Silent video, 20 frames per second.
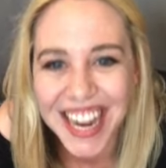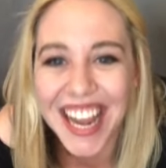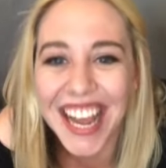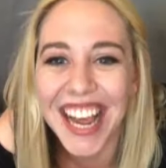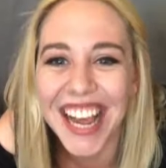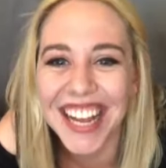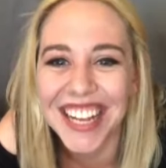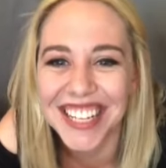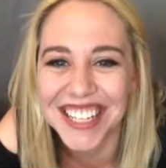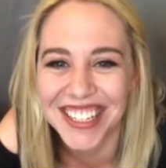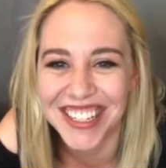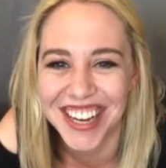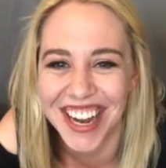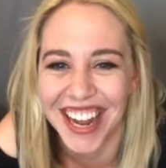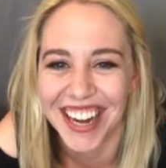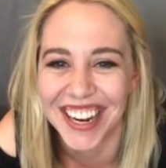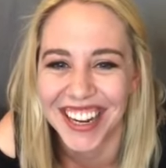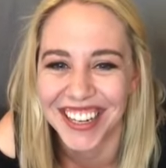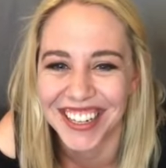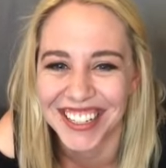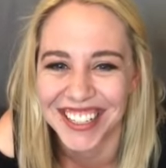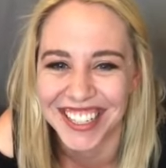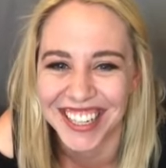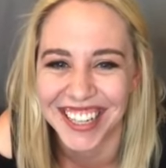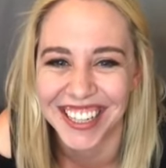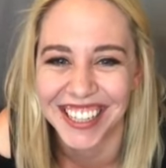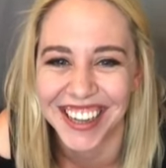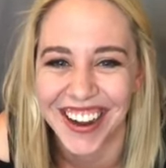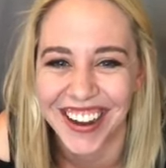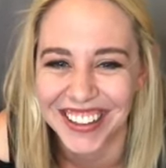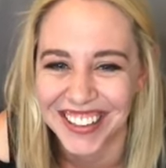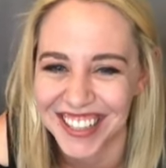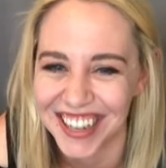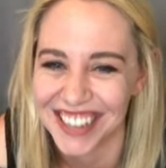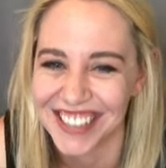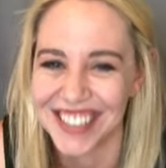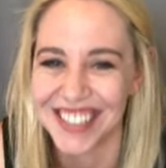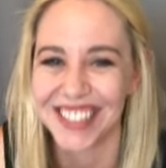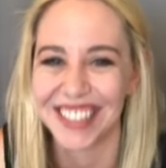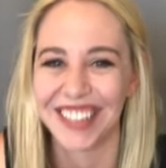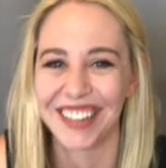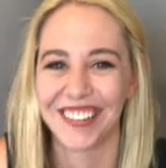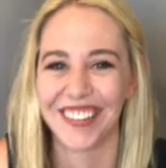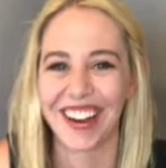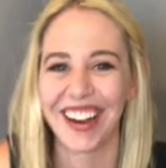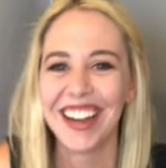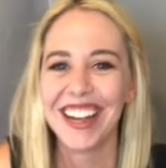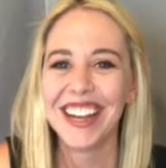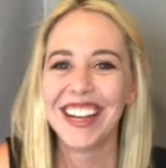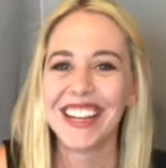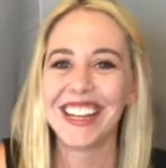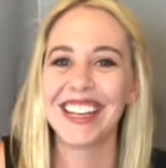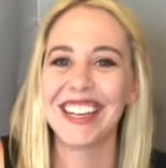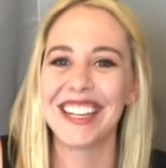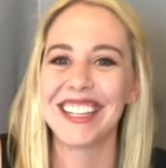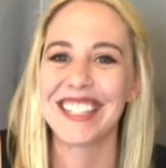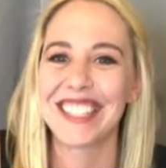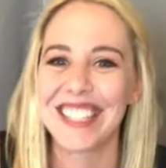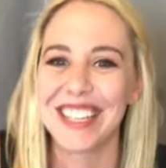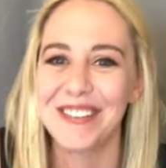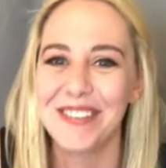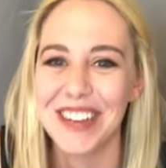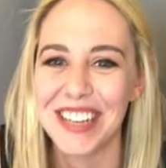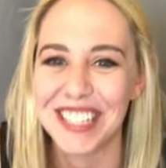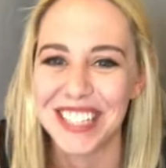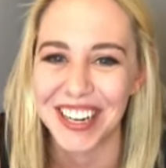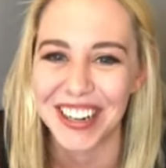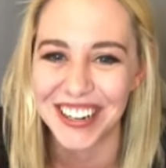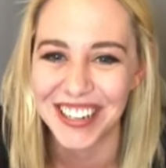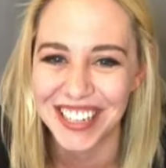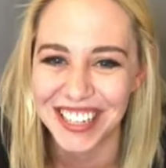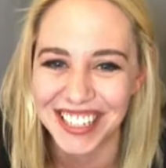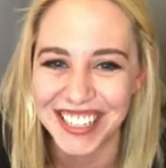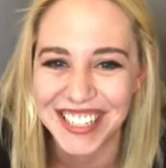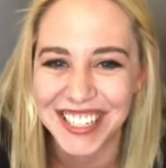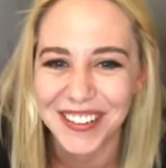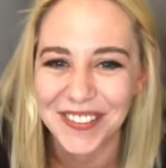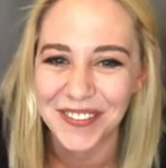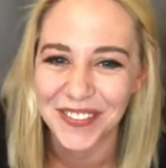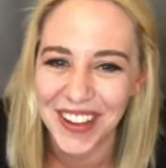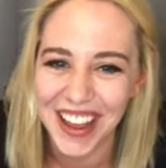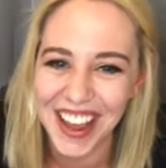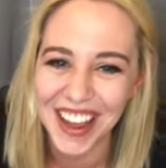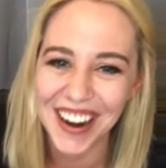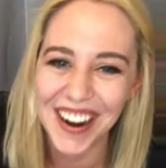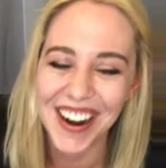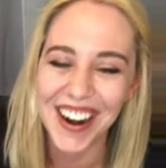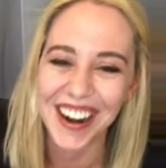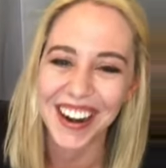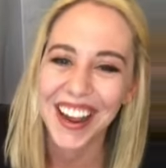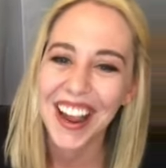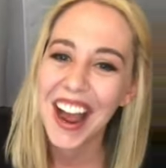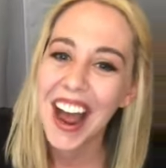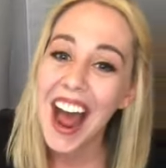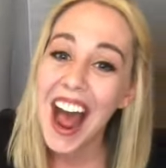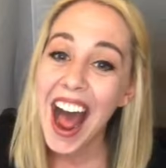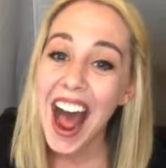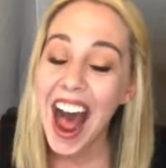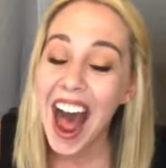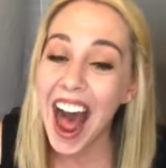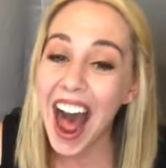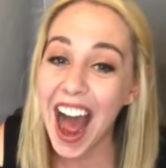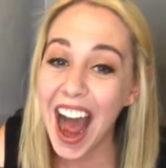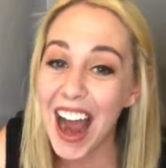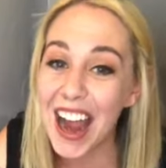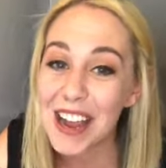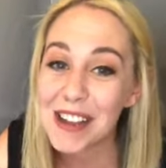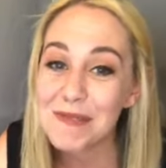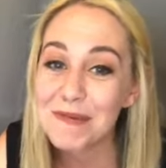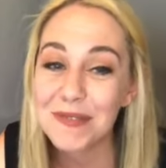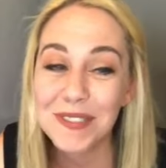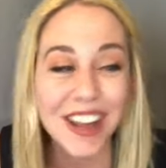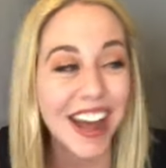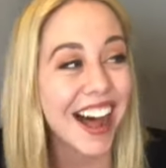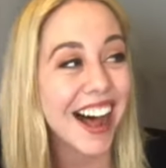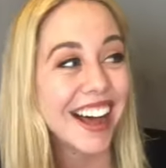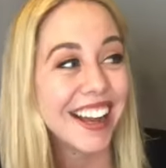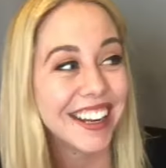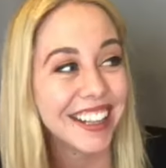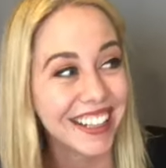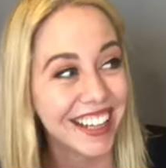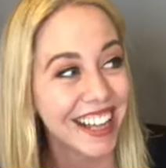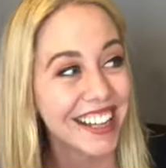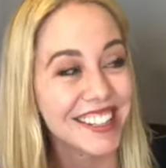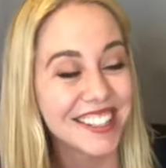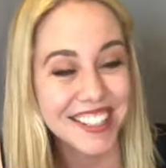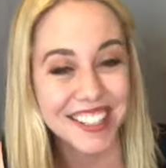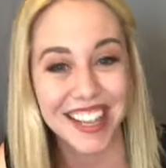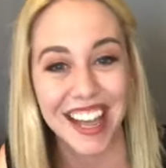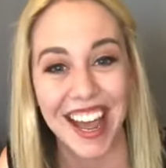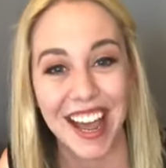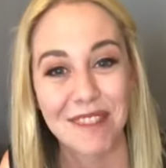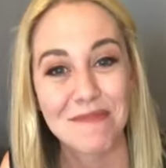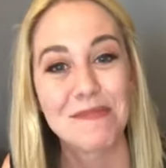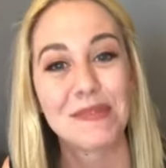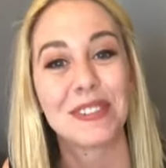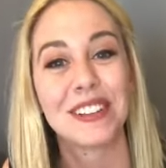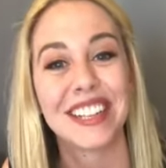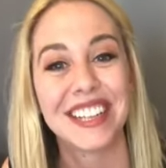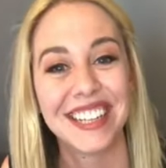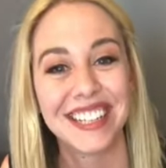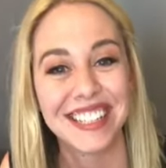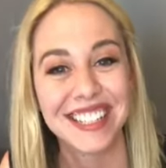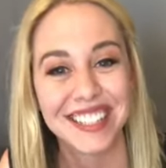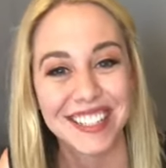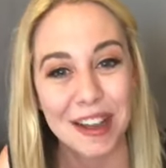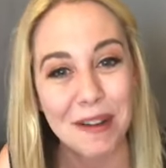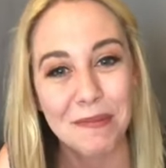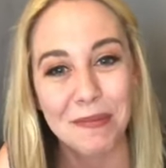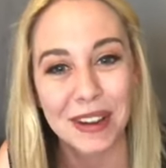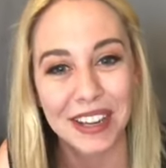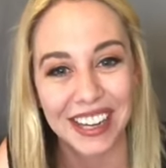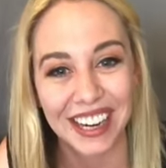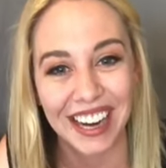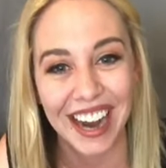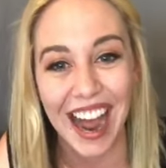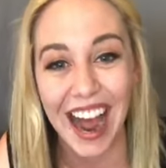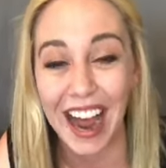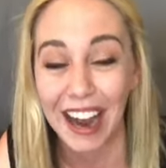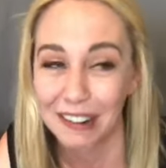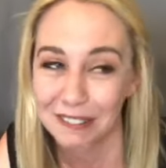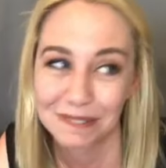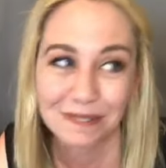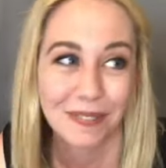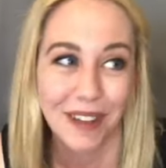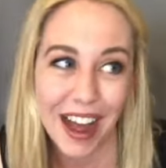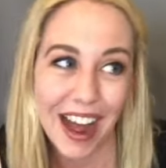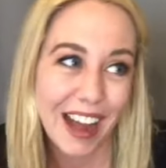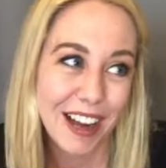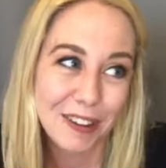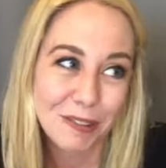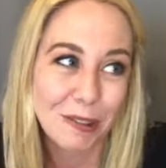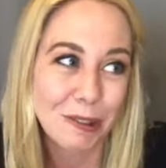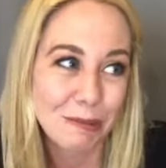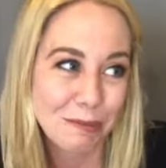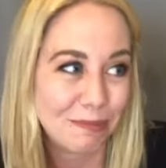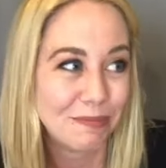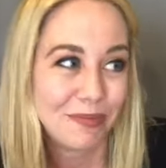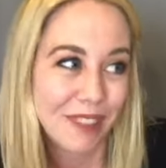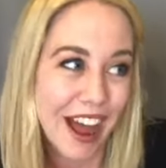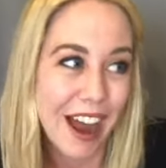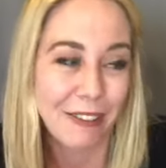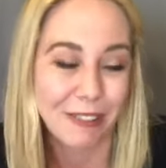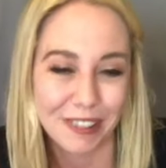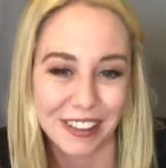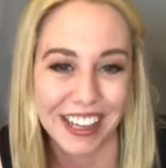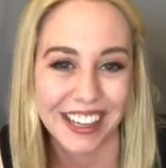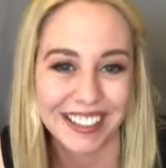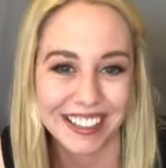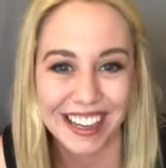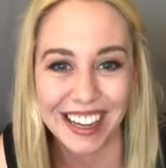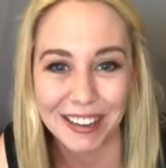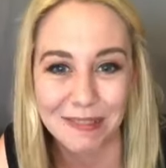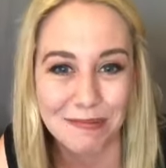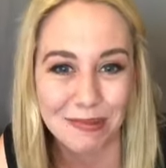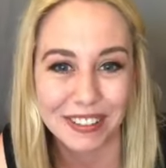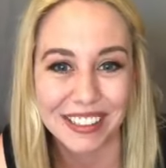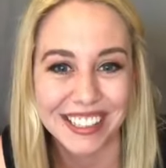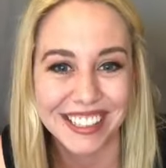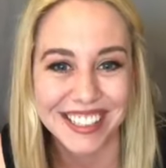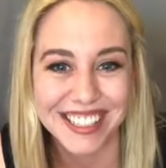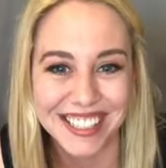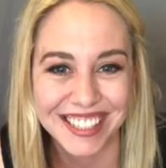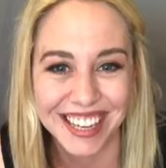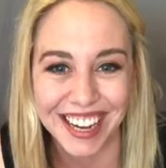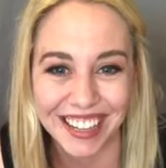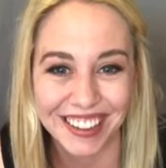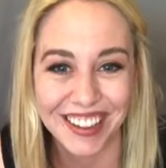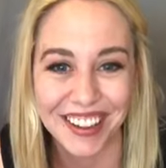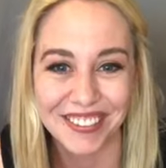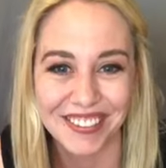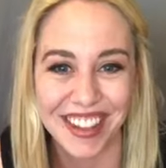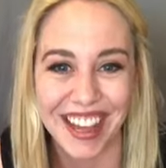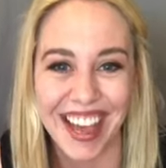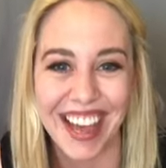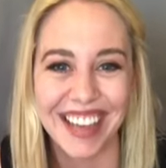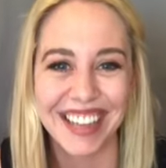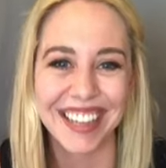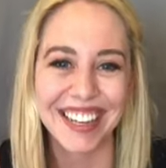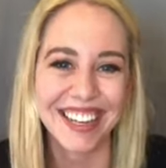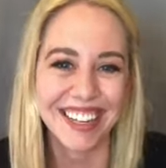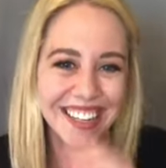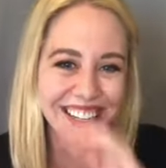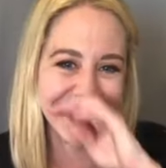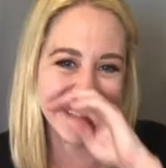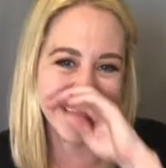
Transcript: Jenna selling hot dogs in the U.S. needs to be turned into fan art. I am not against that. Please, somebody, I I will I will get that. Please, I love that.